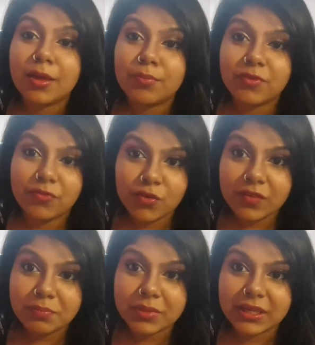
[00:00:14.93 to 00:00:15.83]
Before we
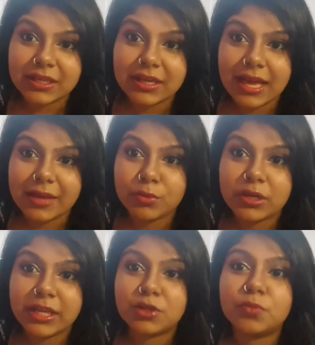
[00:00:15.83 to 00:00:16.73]
begin, I would
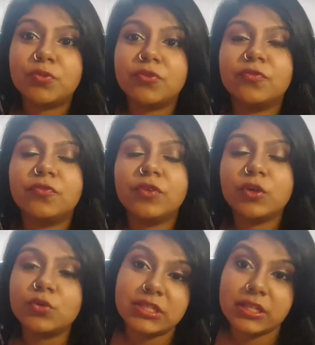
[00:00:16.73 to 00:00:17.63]
like to
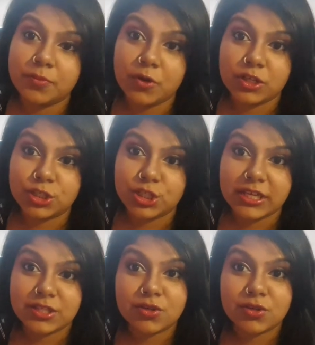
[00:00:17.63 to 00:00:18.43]
profusely apologize to